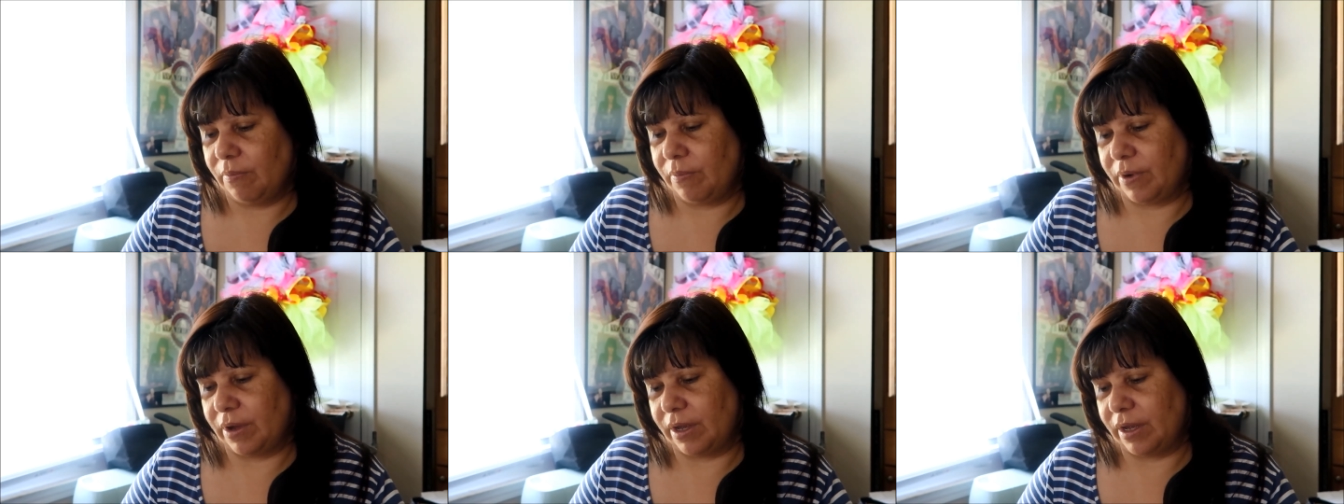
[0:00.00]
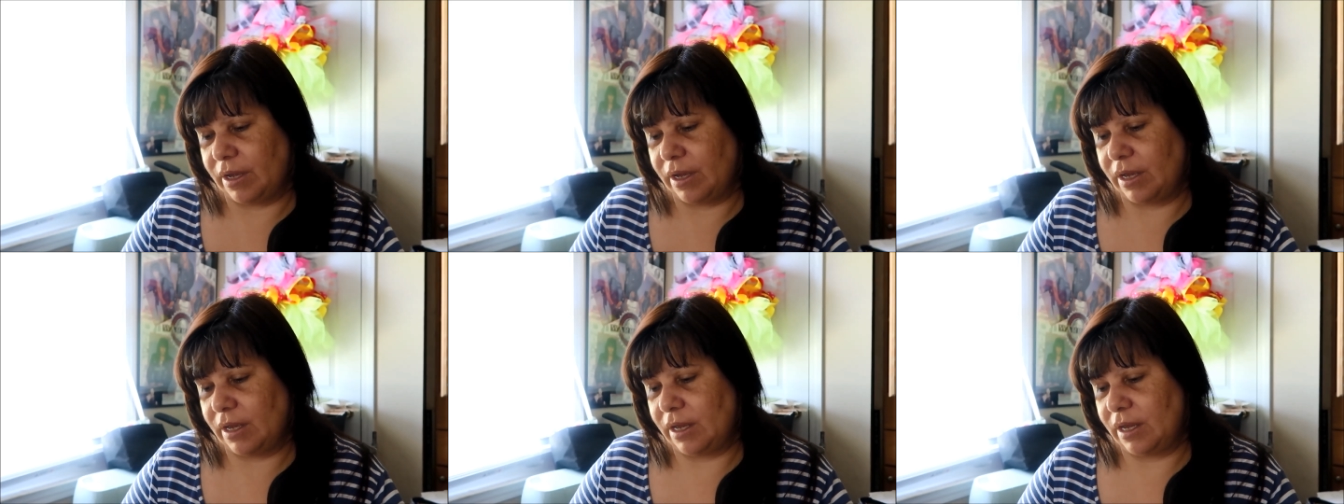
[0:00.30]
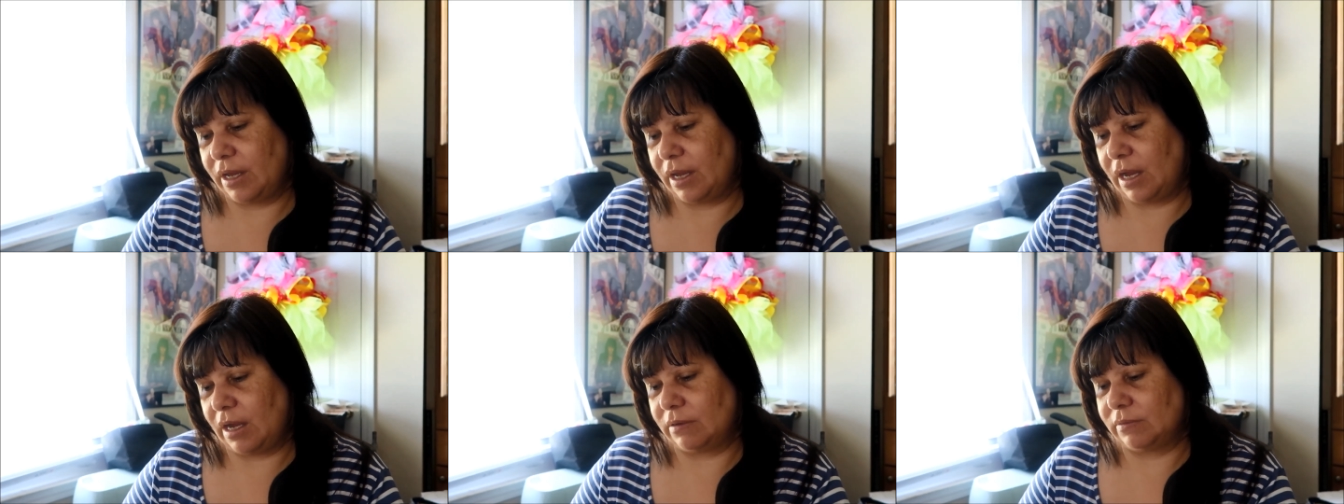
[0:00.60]
but
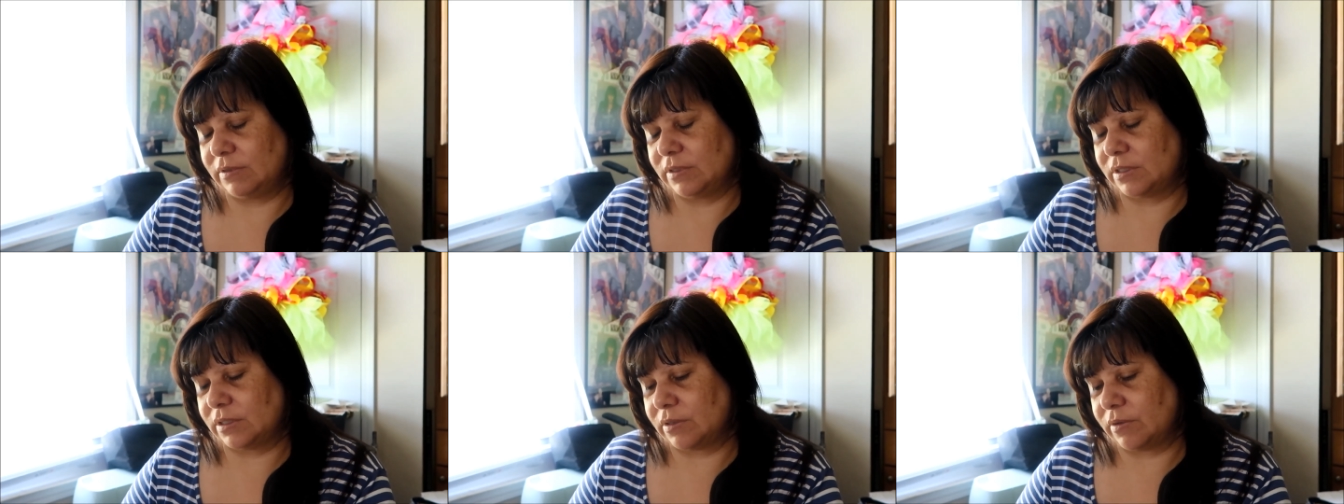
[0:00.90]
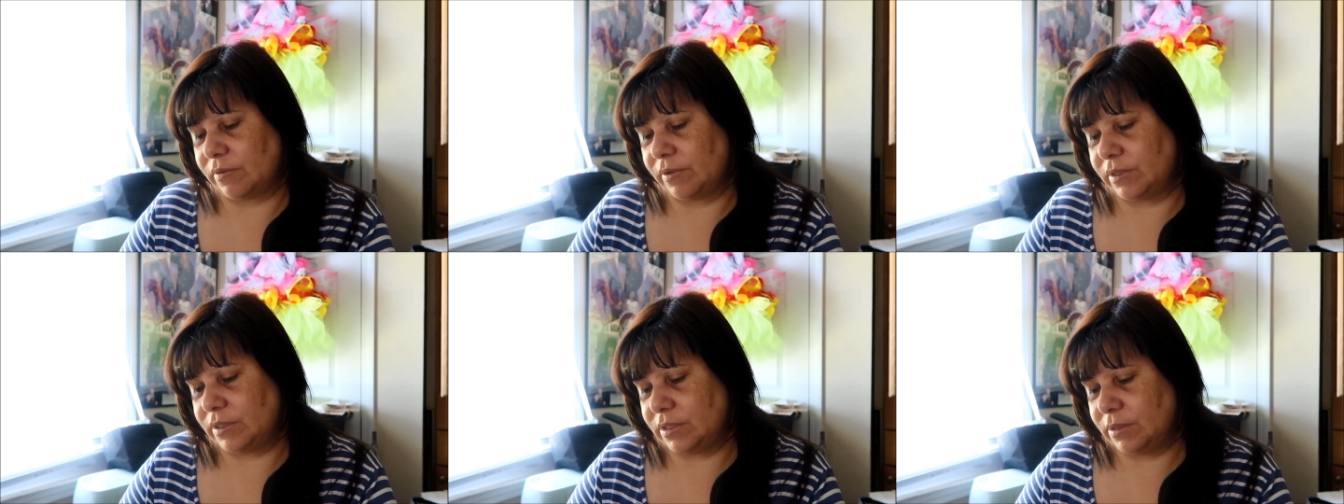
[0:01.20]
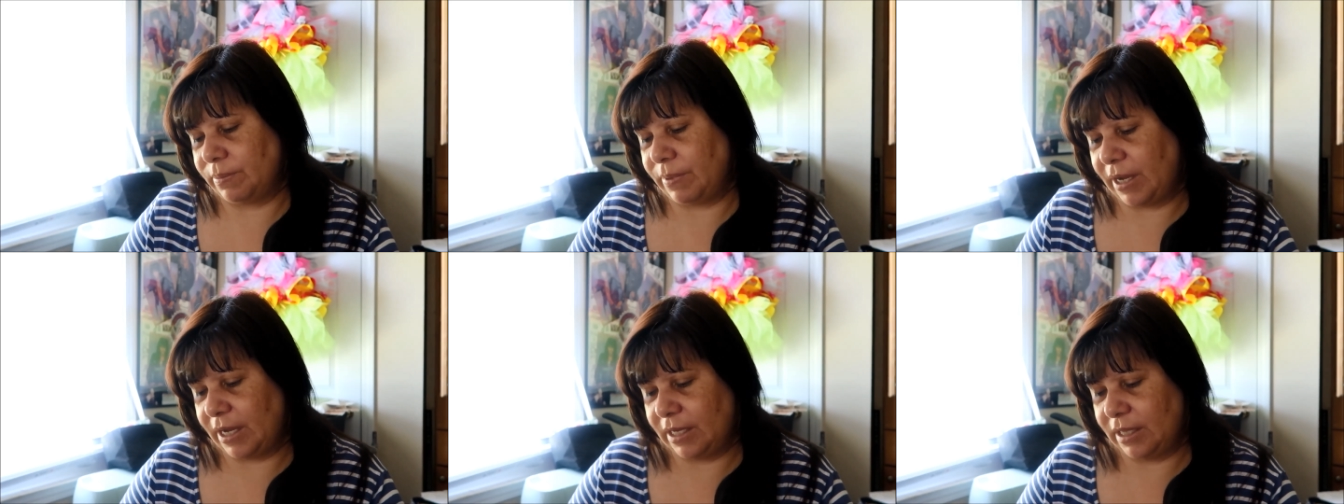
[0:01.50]
I was going
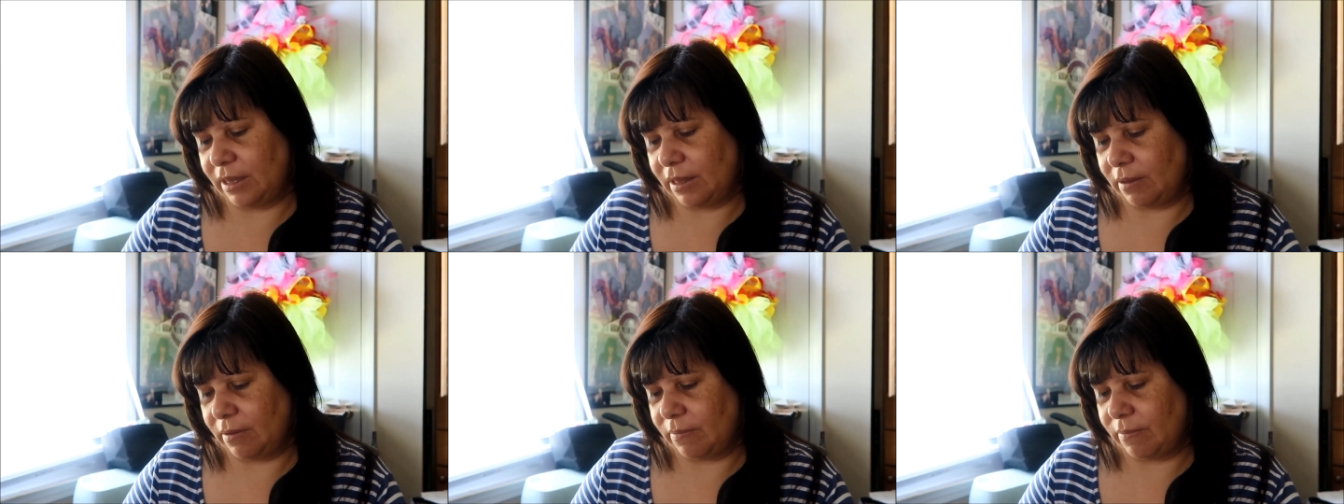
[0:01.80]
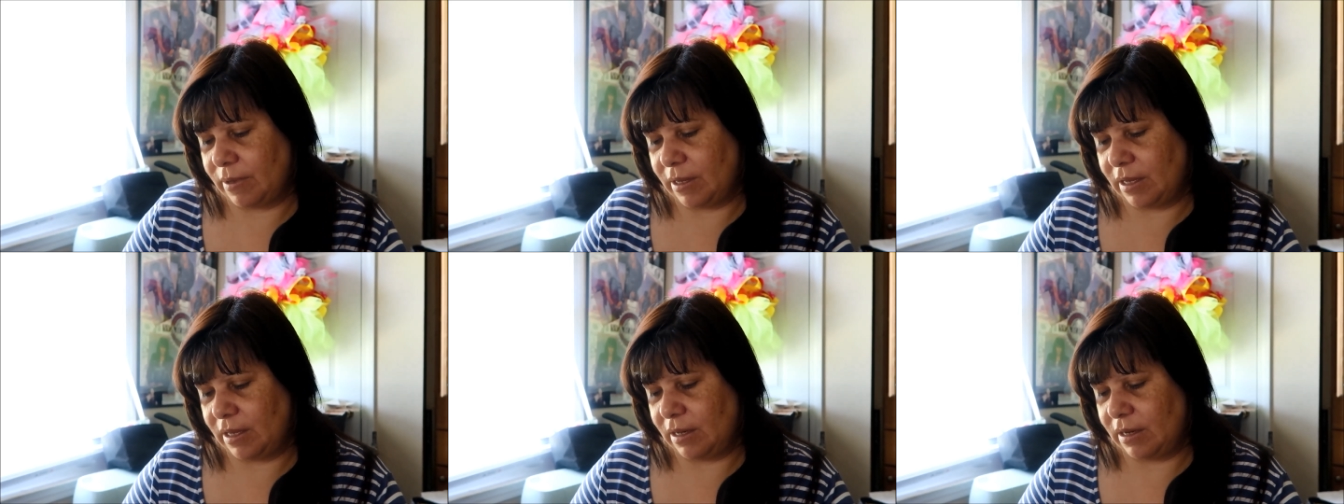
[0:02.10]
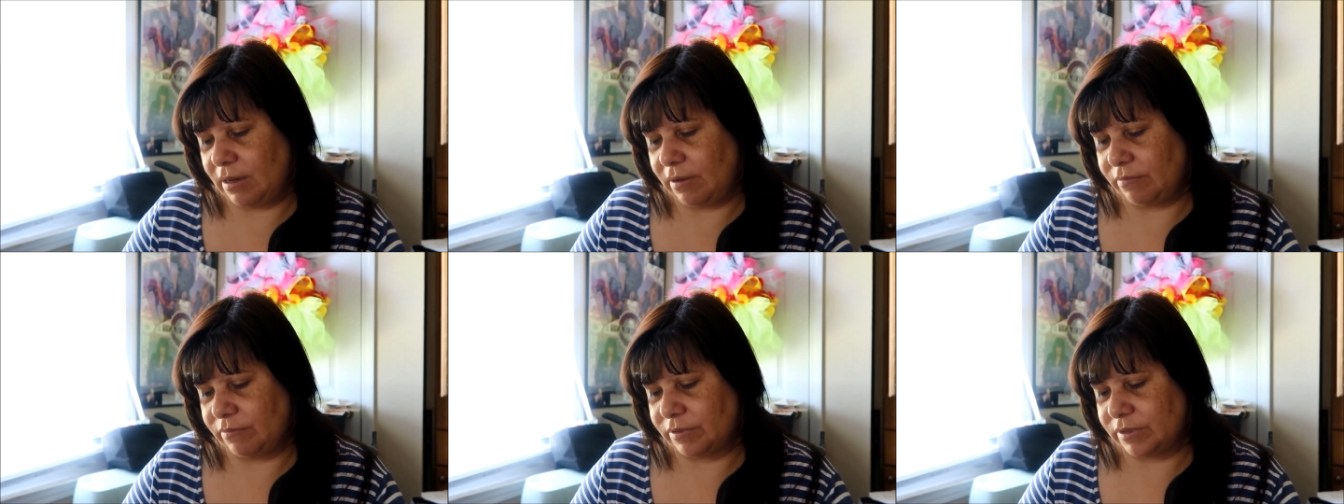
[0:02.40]
to buy them,
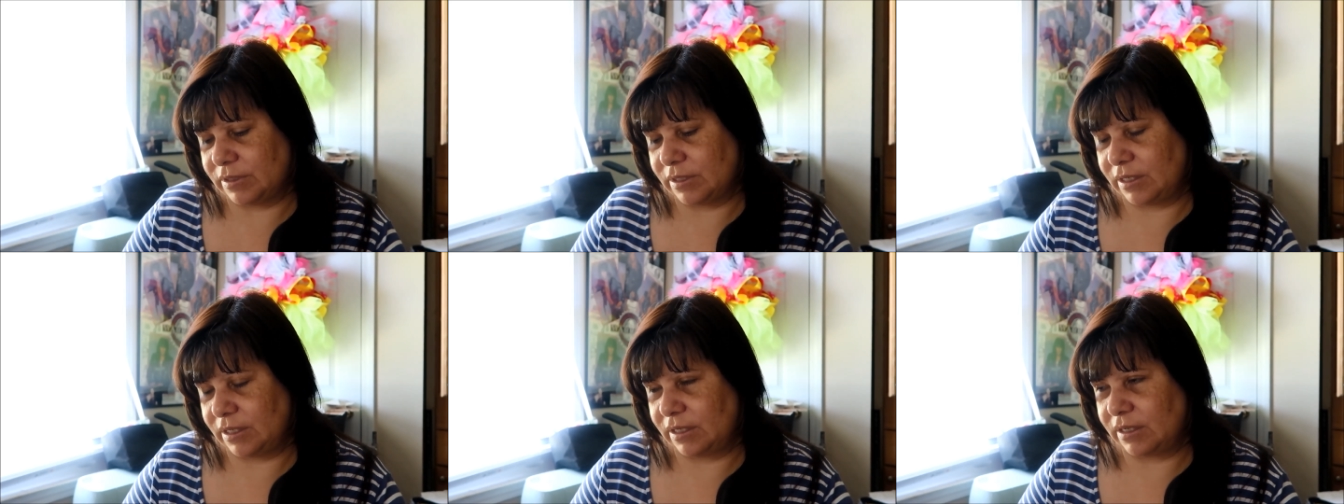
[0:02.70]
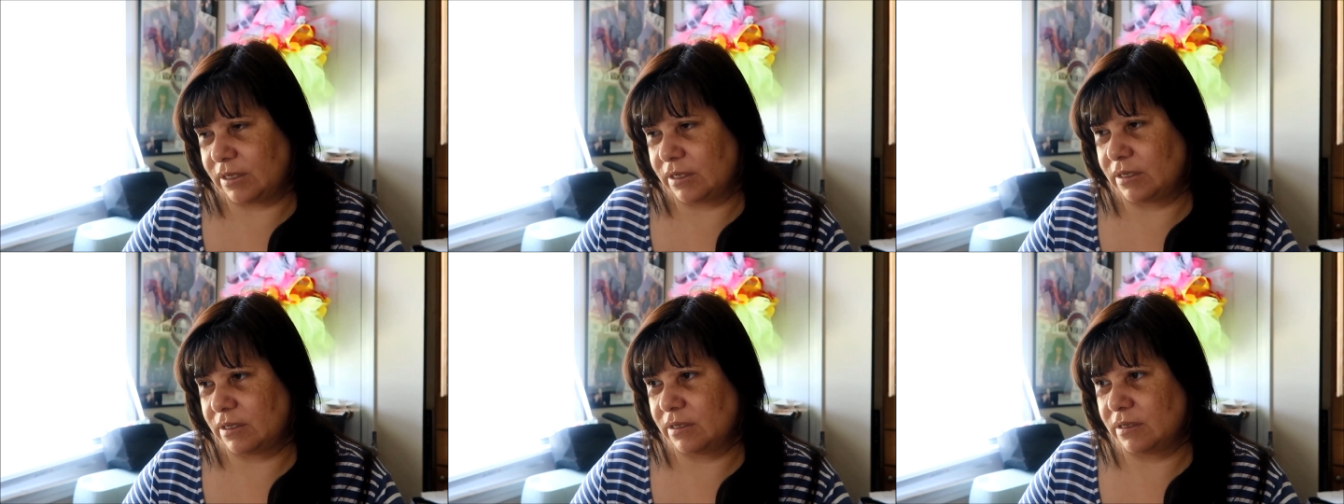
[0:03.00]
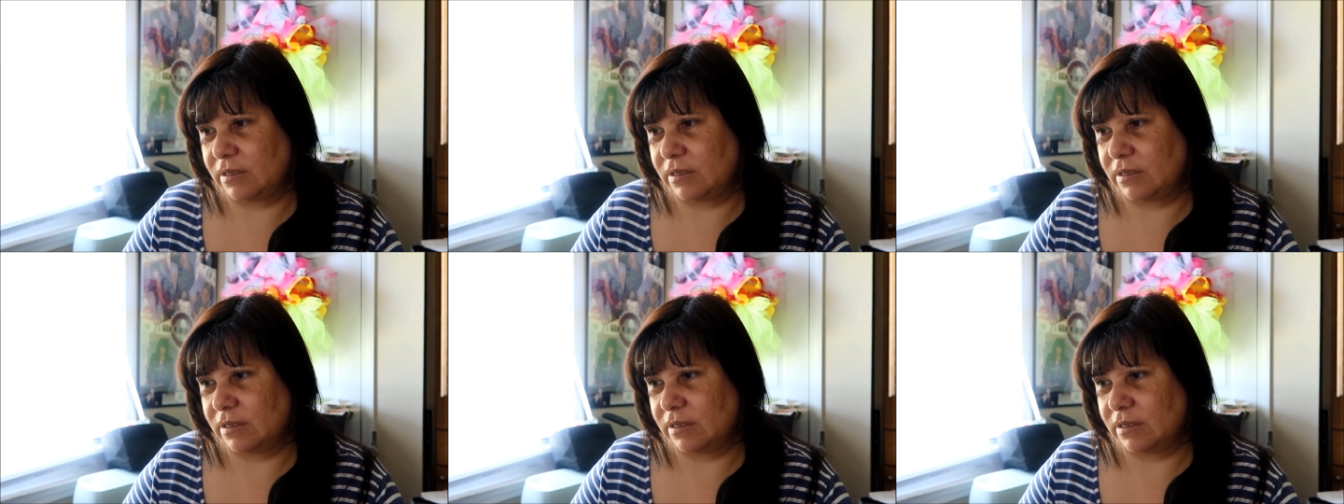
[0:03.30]
and it was like